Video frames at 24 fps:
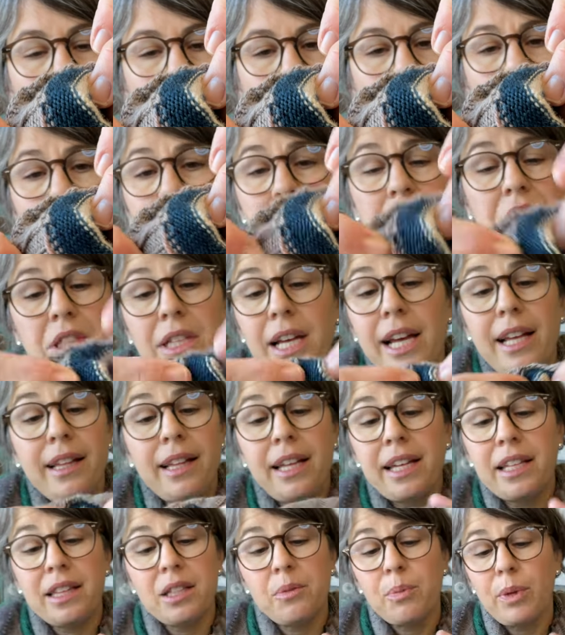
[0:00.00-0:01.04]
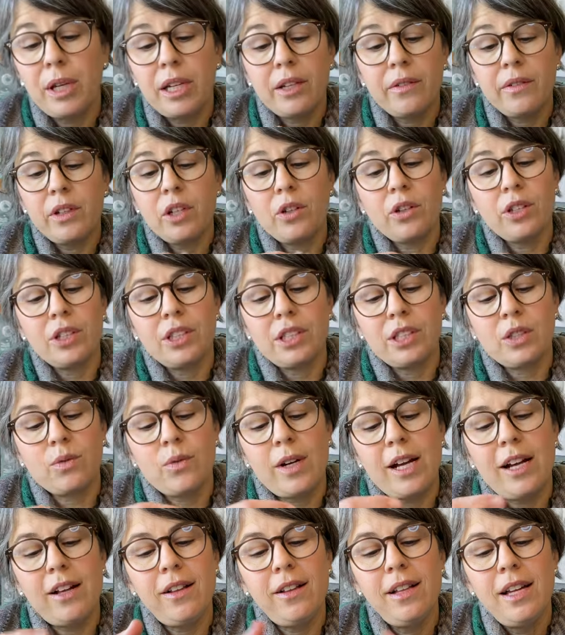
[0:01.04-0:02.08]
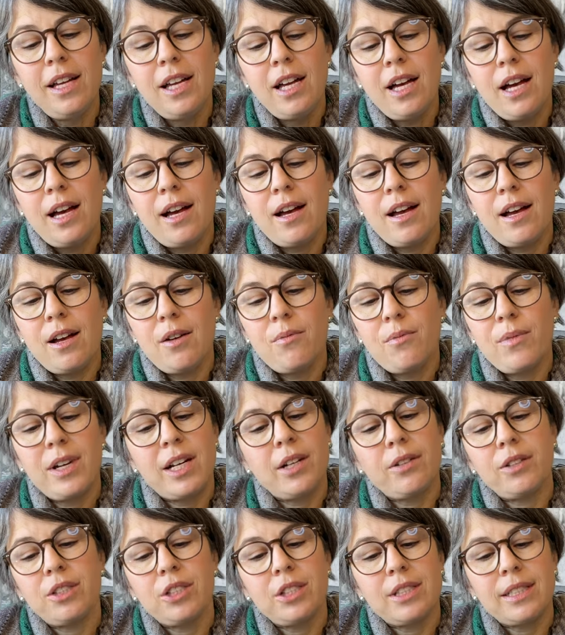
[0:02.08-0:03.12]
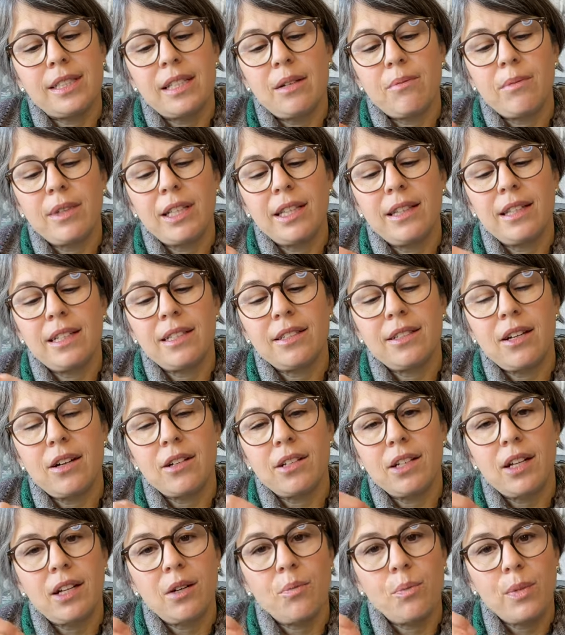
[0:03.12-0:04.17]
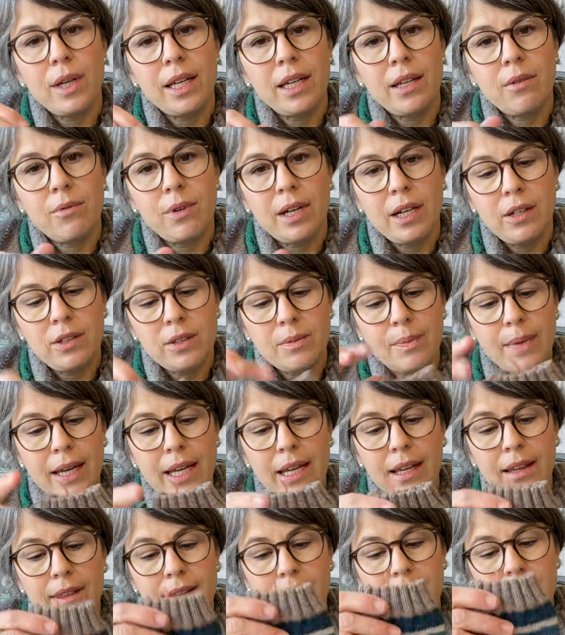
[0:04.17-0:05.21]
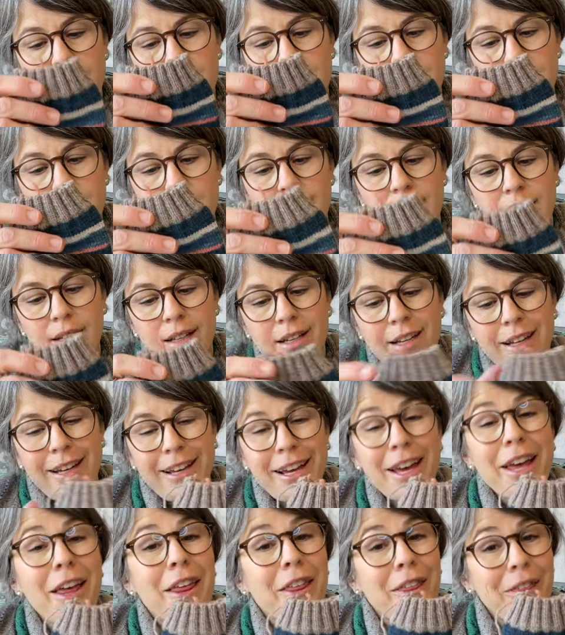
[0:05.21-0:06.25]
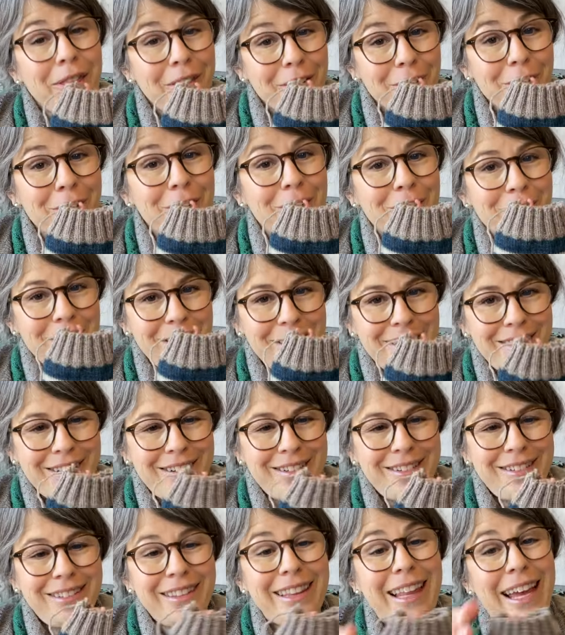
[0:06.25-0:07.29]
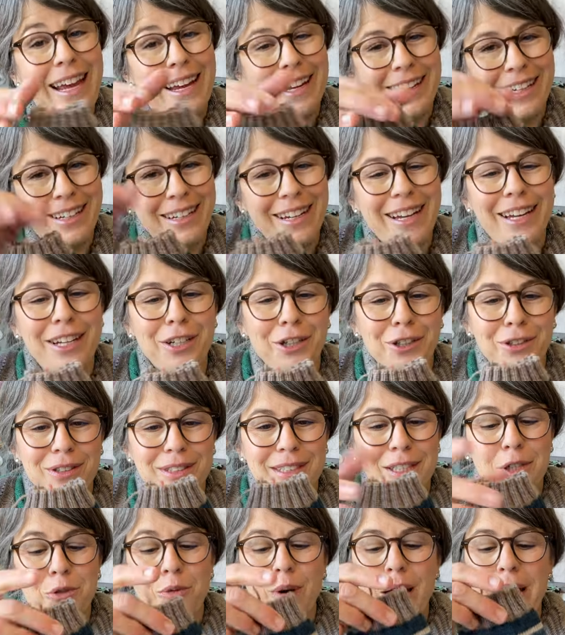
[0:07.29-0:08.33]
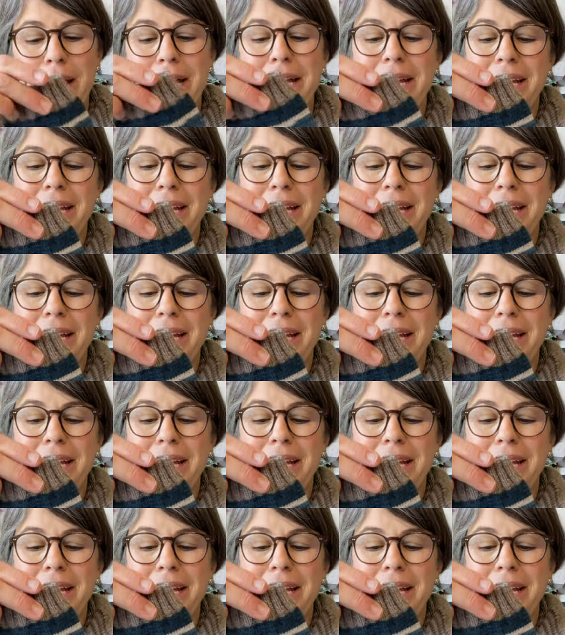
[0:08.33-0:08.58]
which I like the peak of the orange as well, um, but it was just something that dawned on me when I was making this third leg and you'll see why.